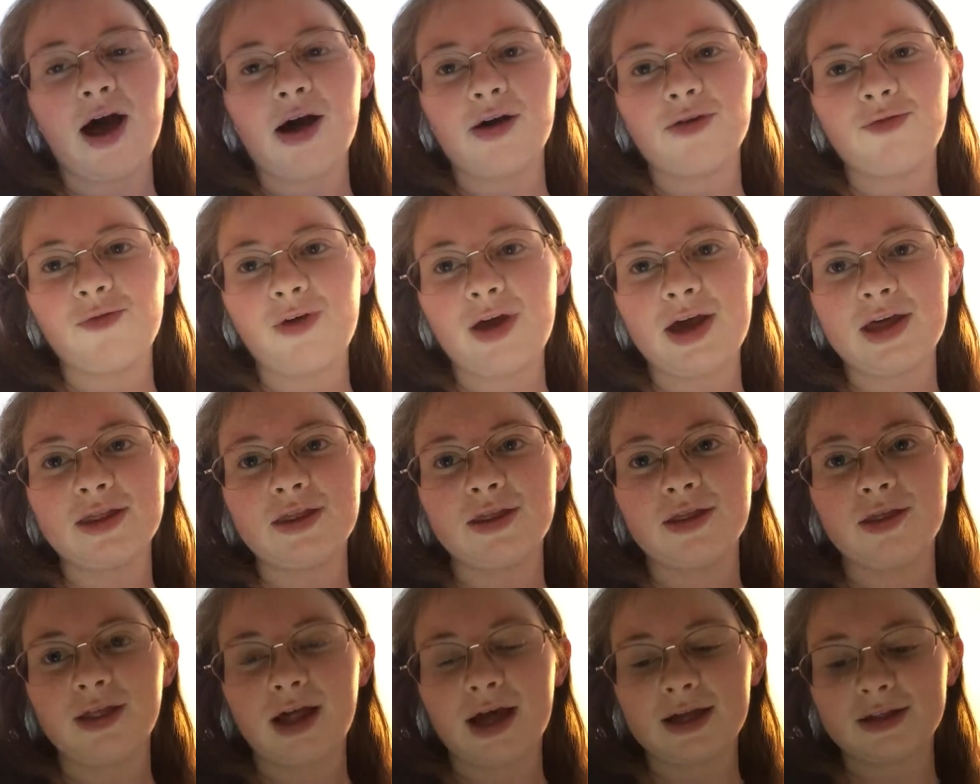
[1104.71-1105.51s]
I
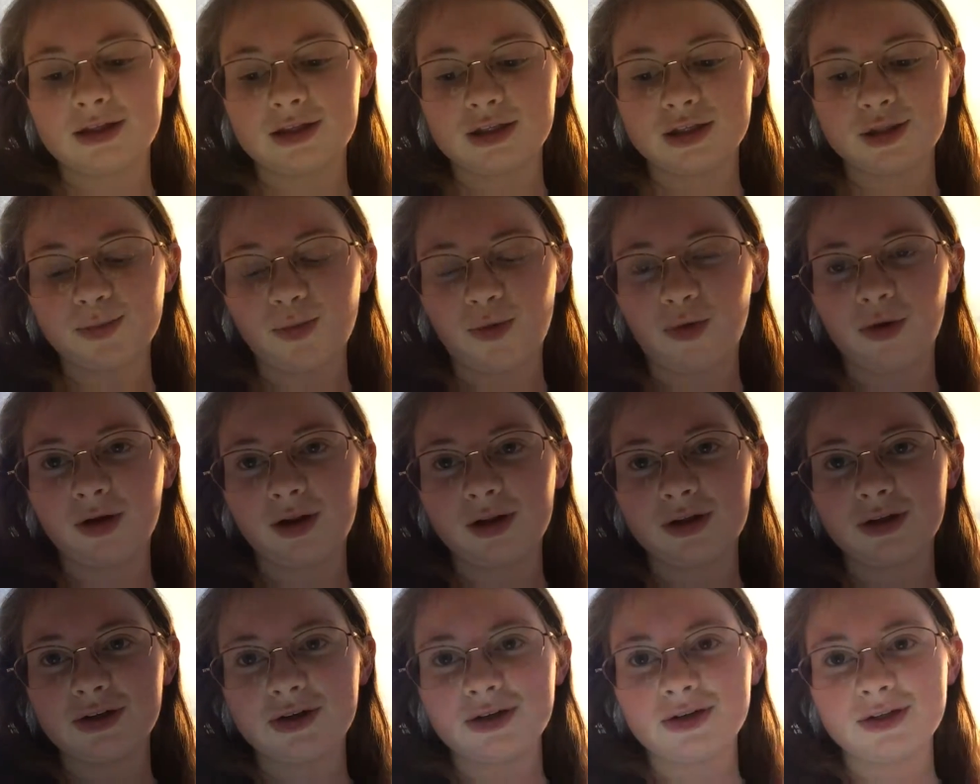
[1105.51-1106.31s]
read, like, the
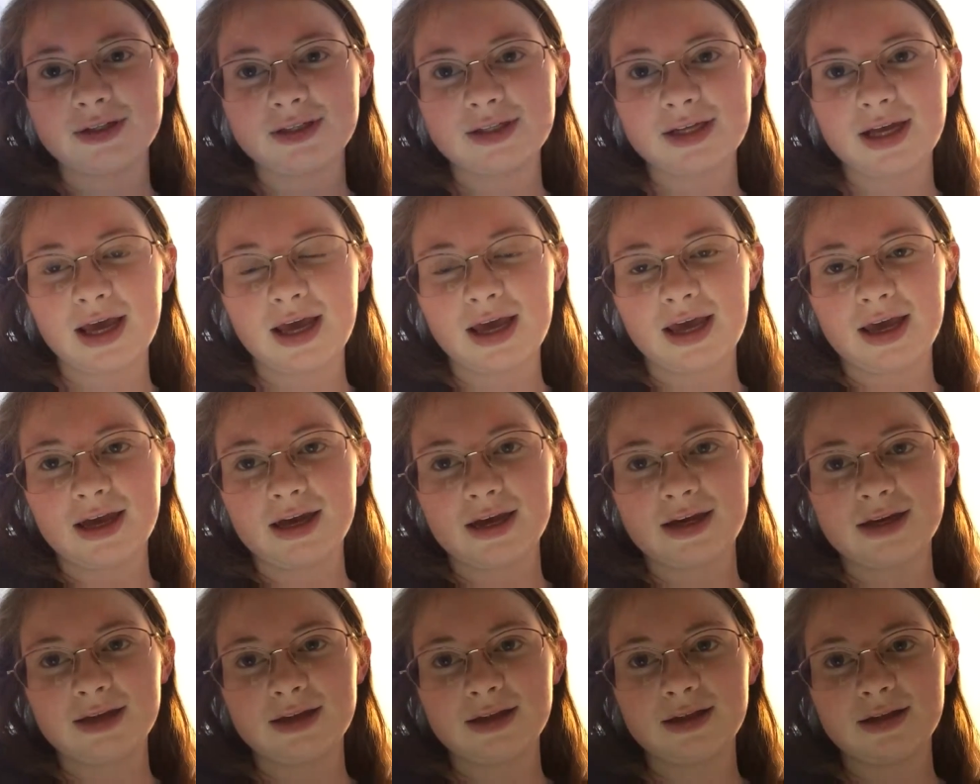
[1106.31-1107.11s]
spoilers
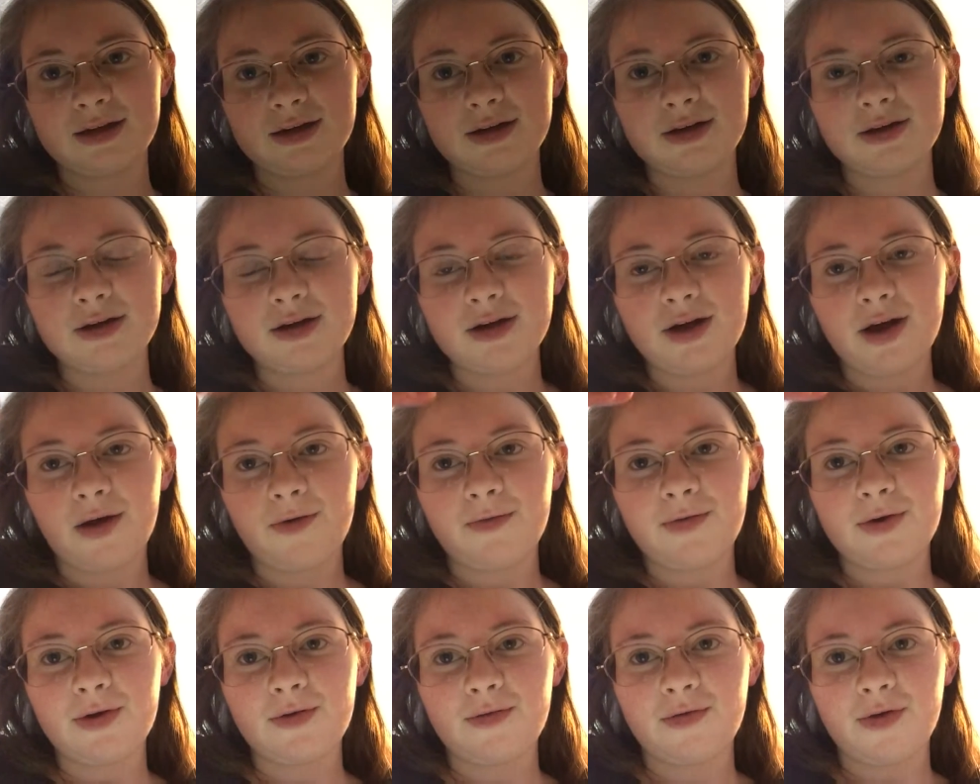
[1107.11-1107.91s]
and
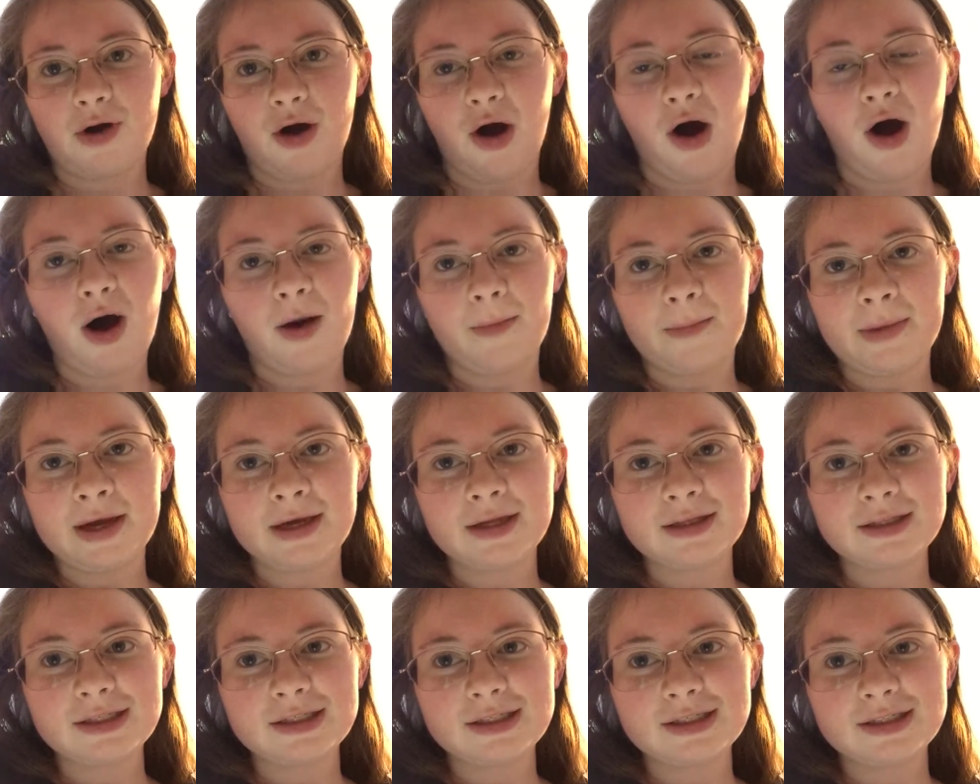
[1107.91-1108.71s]
a few of the
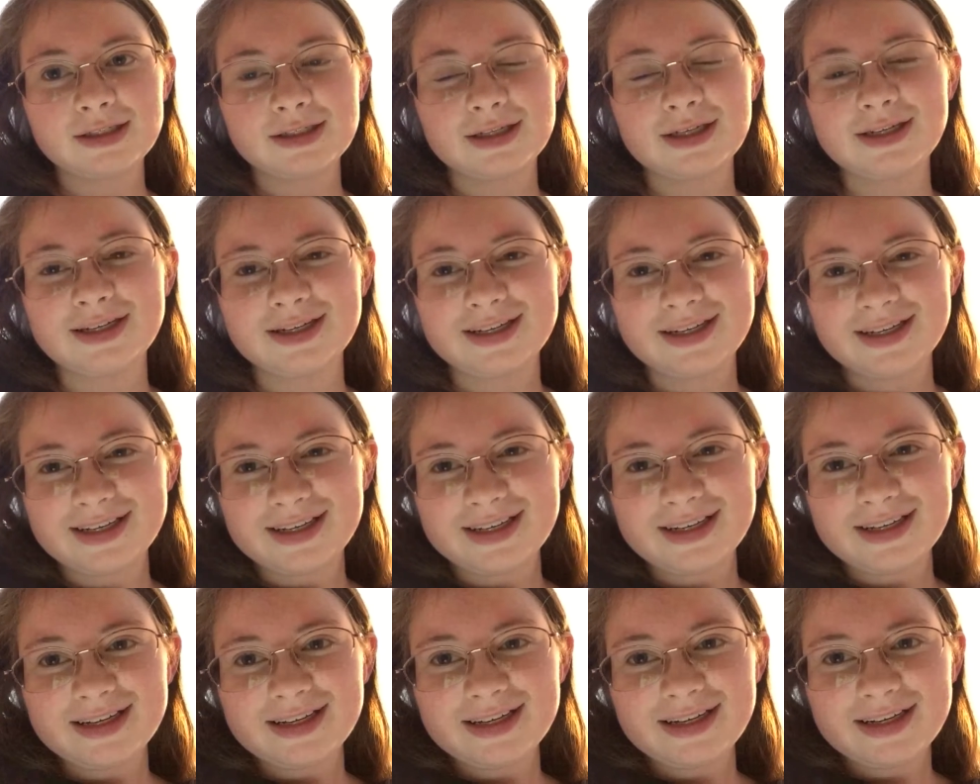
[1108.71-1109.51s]
comments.
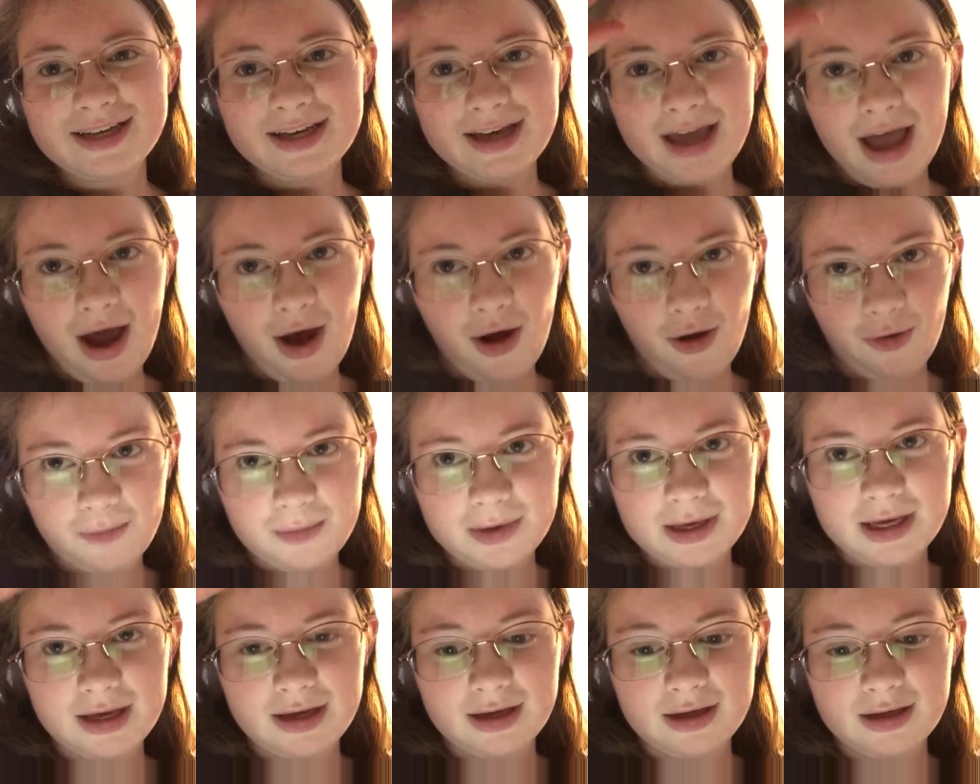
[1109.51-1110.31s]
I'll
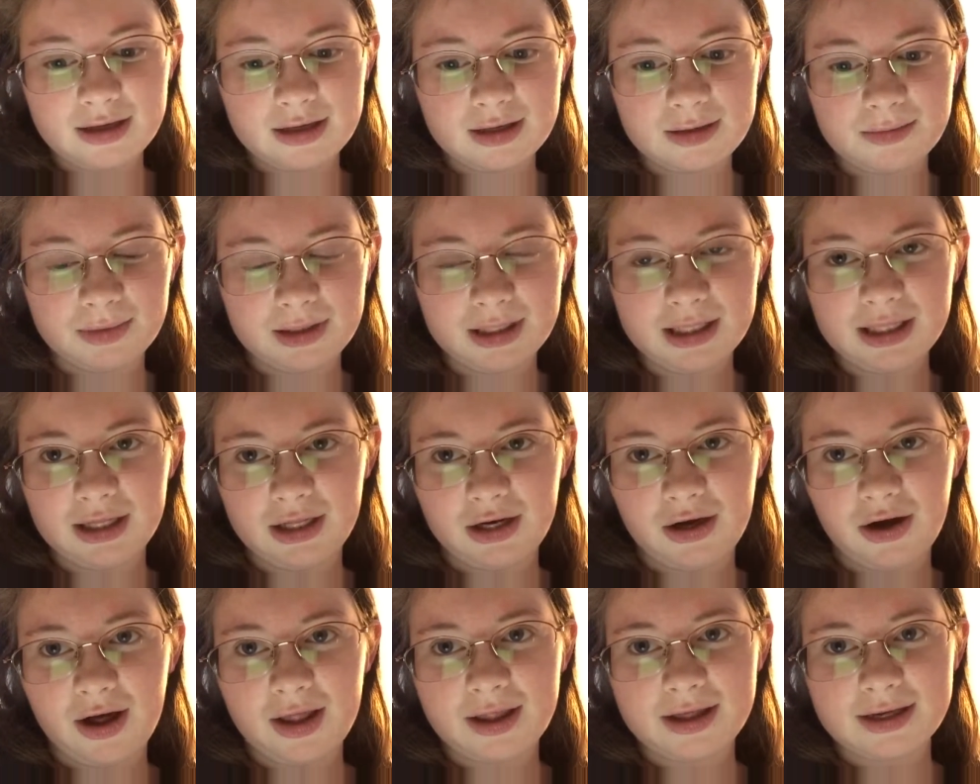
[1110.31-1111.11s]
be
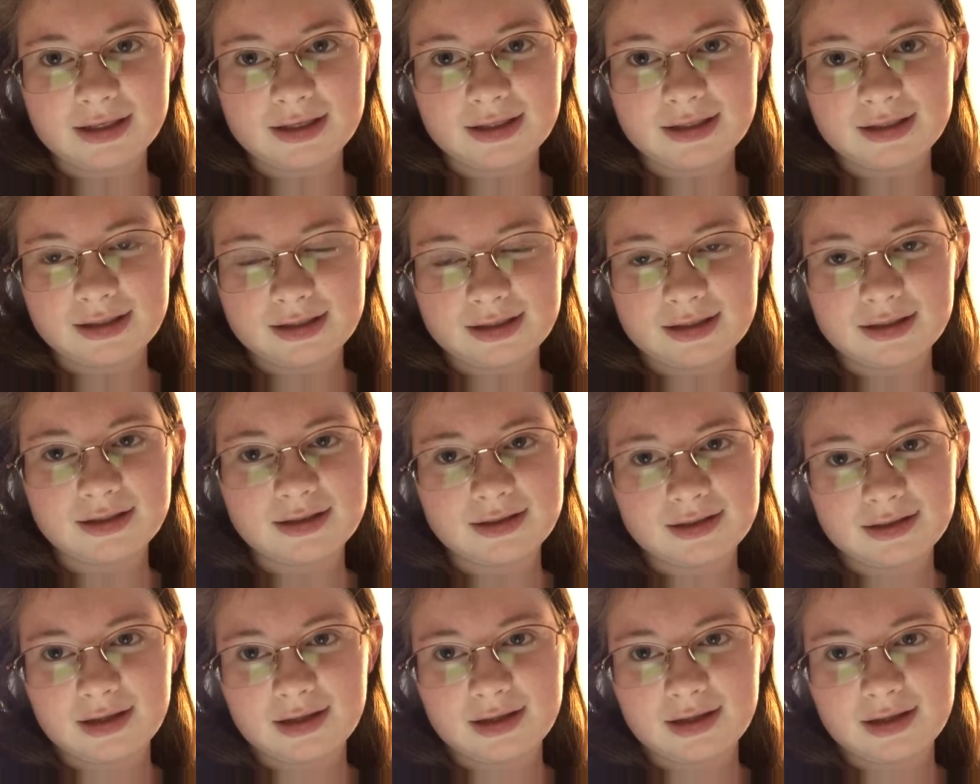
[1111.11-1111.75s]
completely honest.